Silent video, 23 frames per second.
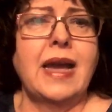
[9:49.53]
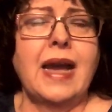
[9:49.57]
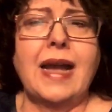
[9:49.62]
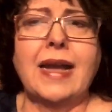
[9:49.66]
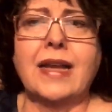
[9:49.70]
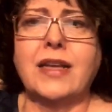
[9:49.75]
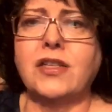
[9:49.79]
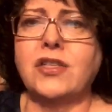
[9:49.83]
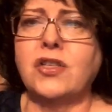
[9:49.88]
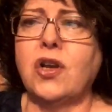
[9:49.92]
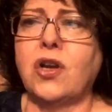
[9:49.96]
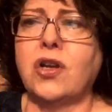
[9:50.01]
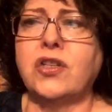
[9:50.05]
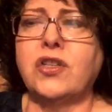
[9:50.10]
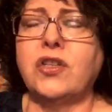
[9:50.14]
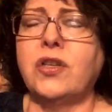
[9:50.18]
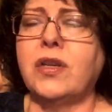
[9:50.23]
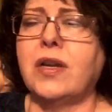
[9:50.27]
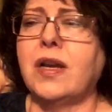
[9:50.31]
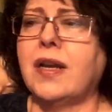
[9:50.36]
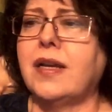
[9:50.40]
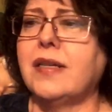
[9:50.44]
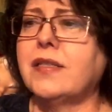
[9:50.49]
I could talk to
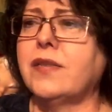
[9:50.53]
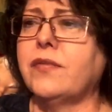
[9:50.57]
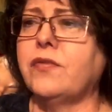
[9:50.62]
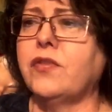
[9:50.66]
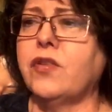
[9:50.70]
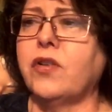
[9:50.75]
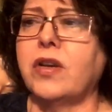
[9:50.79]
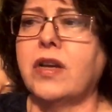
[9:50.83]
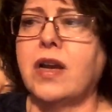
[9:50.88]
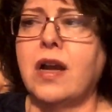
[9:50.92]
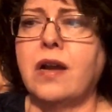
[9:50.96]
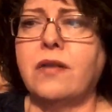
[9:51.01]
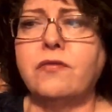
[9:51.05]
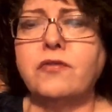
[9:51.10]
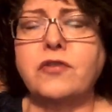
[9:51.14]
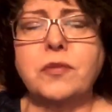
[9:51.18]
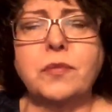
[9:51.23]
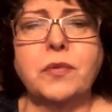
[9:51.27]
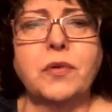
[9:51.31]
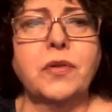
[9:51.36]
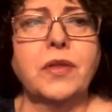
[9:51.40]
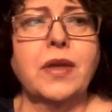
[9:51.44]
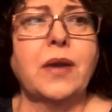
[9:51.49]
you guys. I'm very
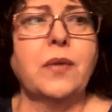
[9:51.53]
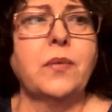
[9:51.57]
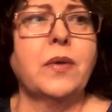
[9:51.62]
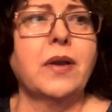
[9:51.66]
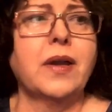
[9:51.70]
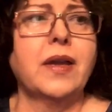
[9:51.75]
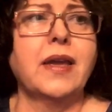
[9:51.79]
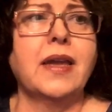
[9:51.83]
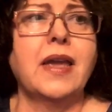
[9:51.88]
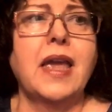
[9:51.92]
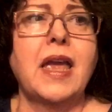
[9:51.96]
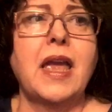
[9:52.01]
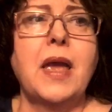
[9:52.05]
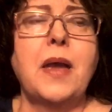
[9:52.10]
comfortable that way.